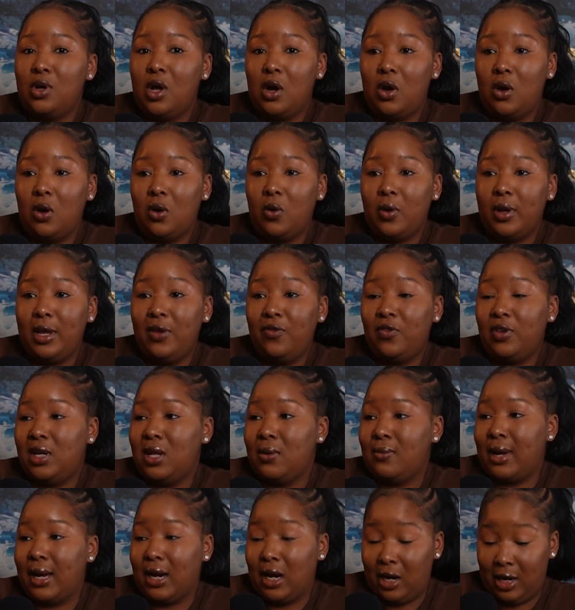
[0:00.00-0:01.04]
know, even in
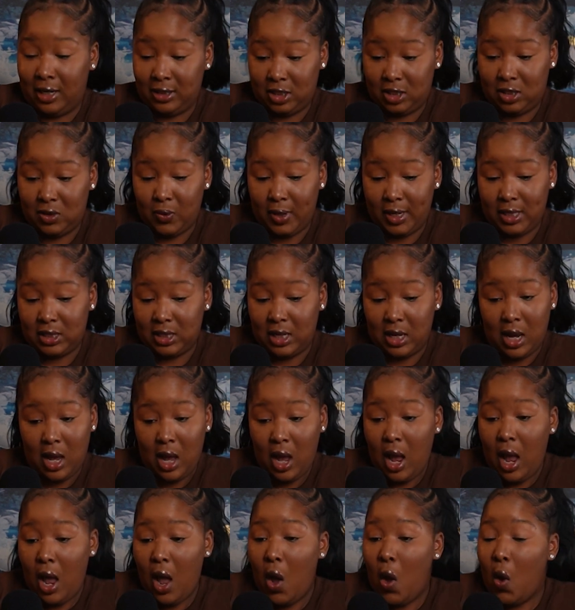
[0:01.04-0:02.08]
my current situation,
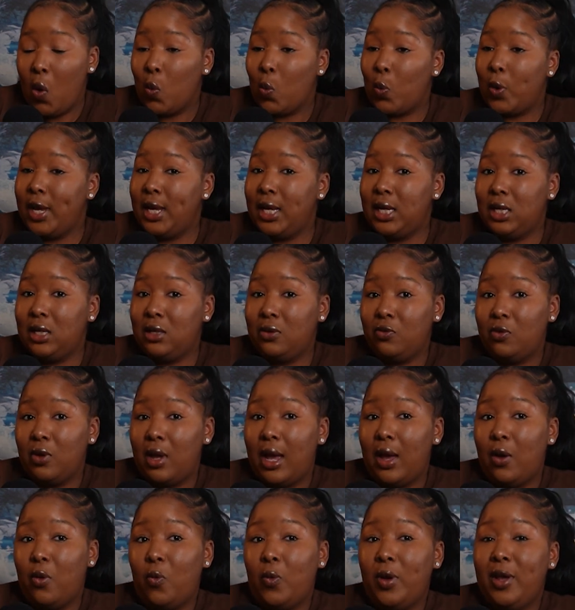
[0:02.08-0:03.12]

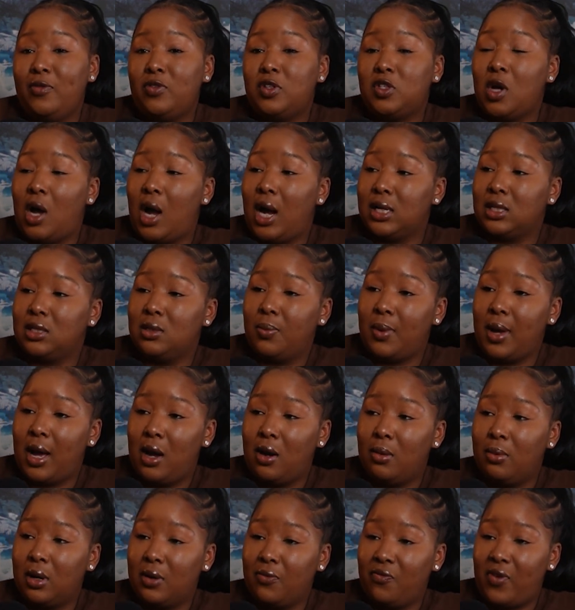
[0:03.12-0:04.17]
we've talked
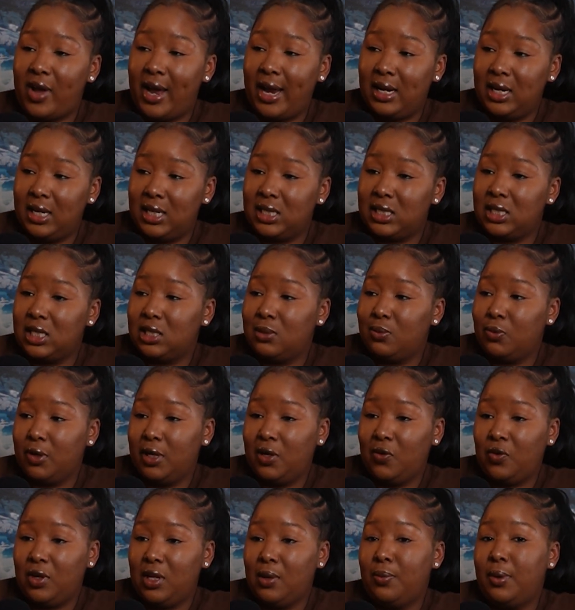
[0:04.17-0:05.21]
about finances
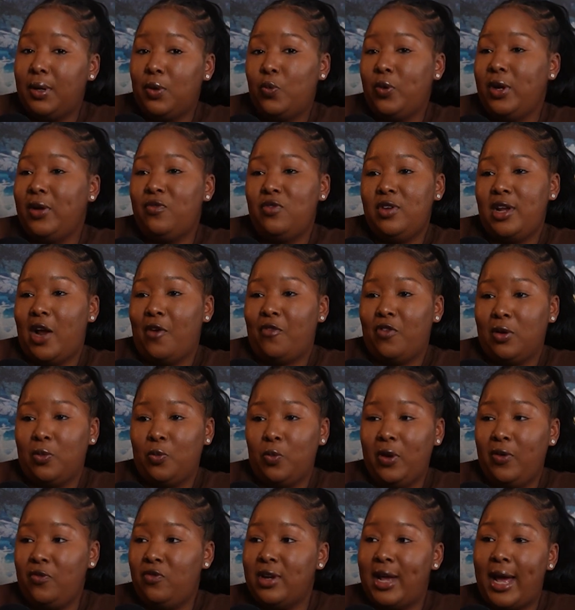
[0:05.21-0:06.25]
briefly, but we've not
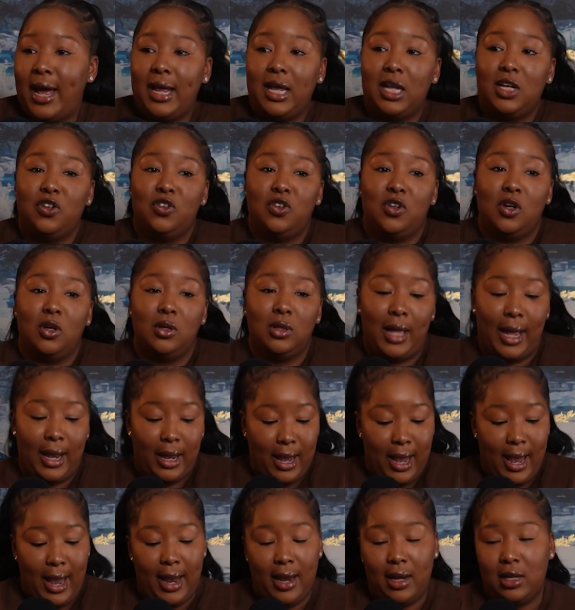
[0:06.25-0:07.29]
like,
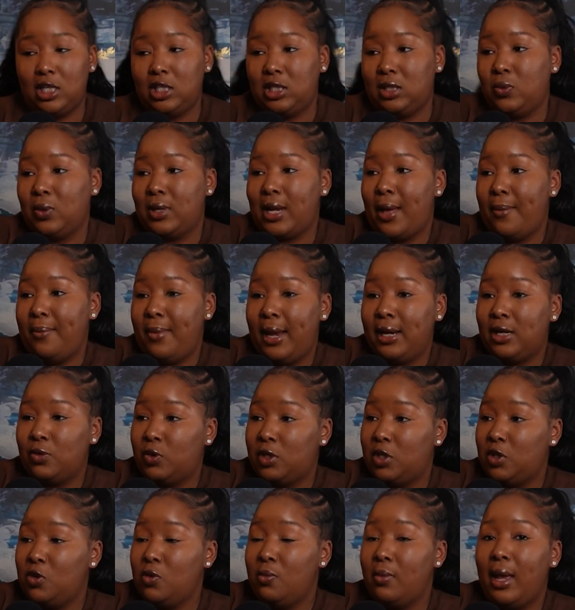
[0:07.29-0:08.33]
hey, this is what I make. What
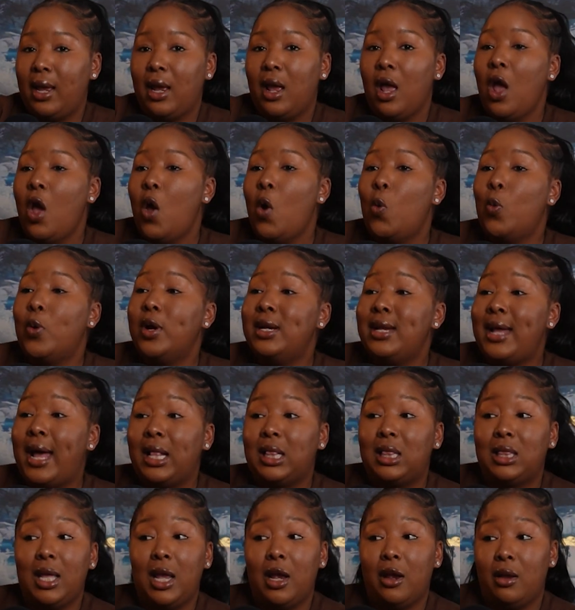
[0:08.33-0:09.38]
do you make? We're not
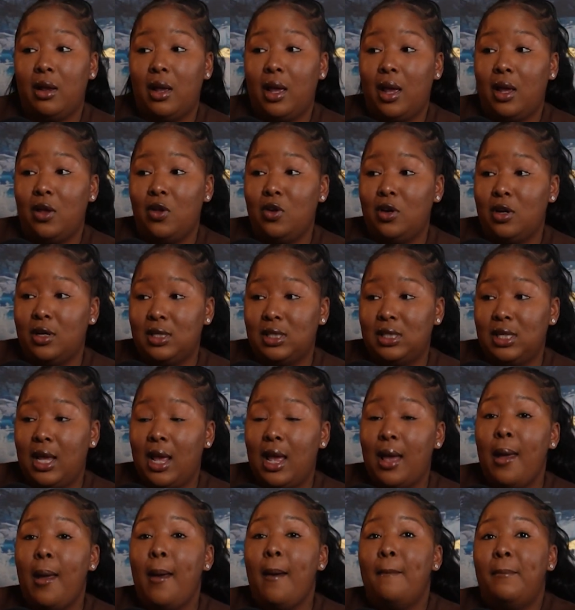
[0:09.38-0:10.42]
there yet. You know what I'm
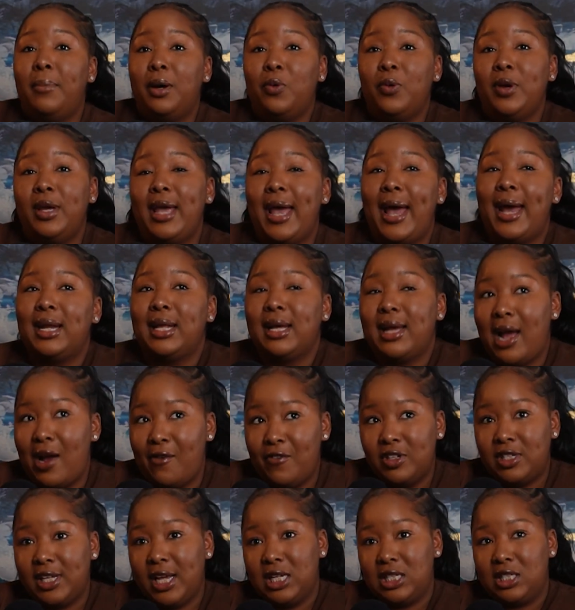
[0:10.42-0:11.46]
saying? But we had a
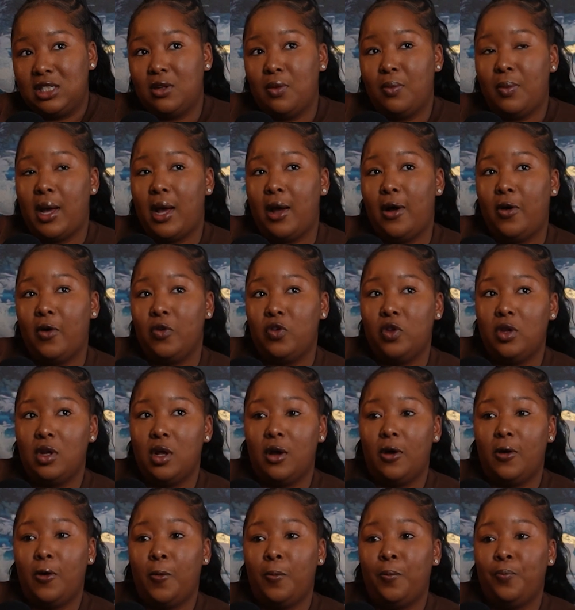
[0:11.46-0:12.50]
conversation about, you
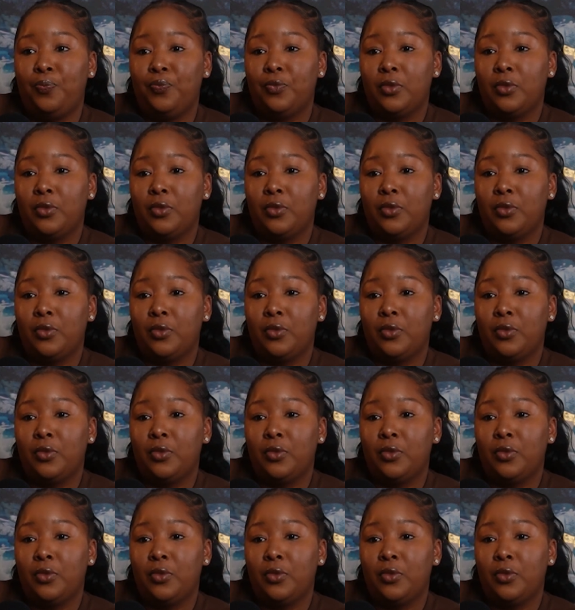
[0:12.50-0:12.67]
know,